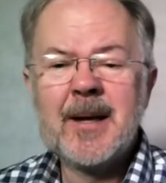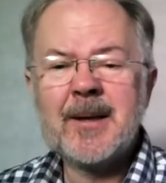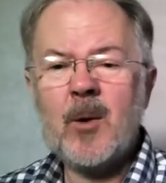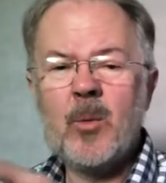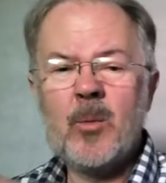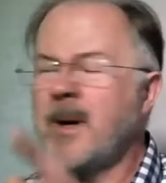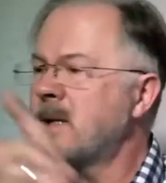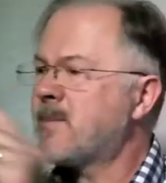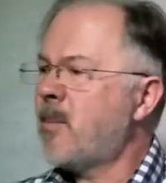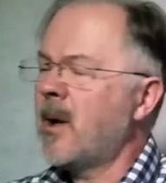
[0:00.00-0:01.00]
Now, when it's
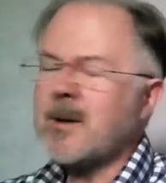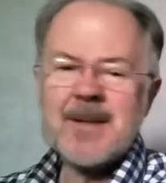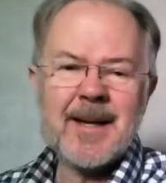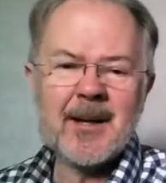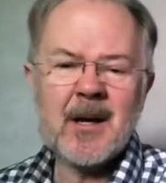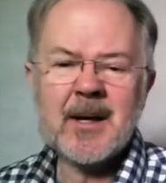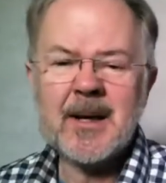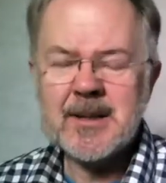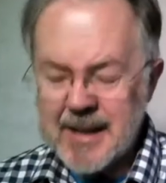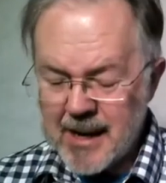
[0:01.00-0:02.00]
plugged in like it
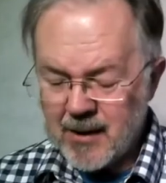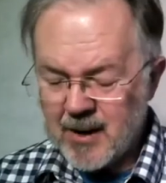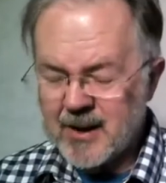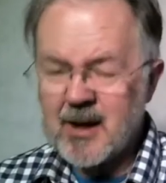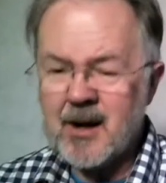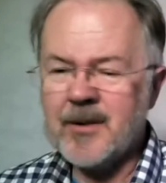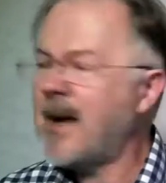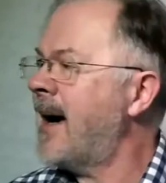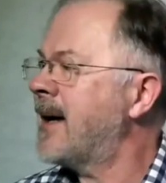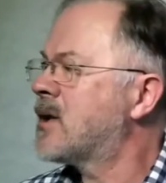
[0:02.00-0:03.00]
is now, I can't
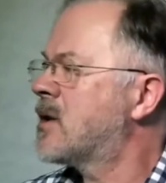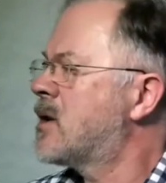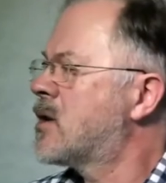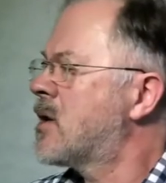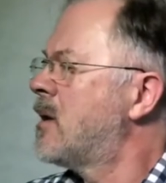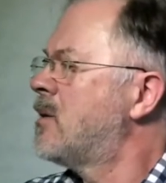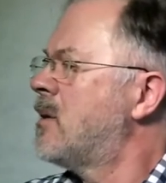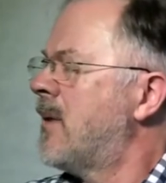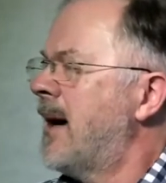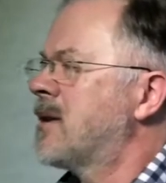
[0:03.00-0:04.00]
actually show you
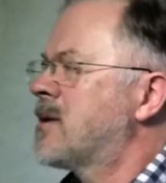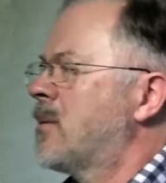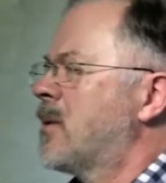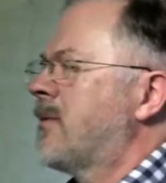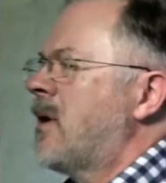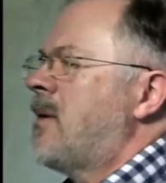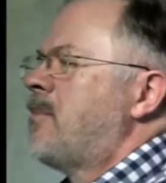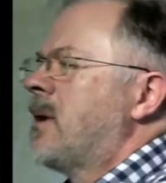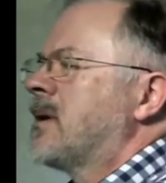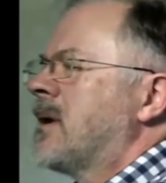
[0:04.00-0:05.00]
that. So I'm going to have to
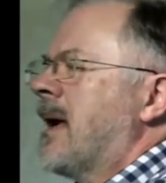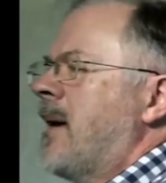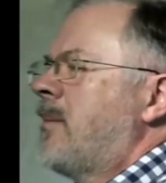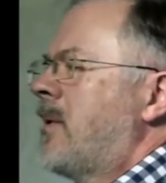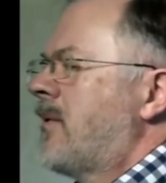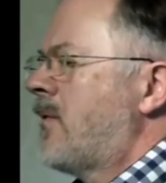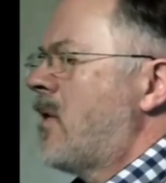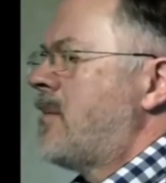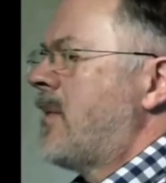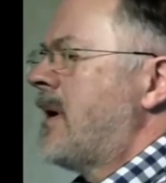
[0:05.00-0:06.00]
unplug the camera
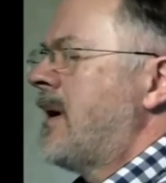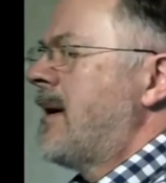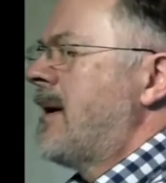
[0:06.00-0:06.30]
from the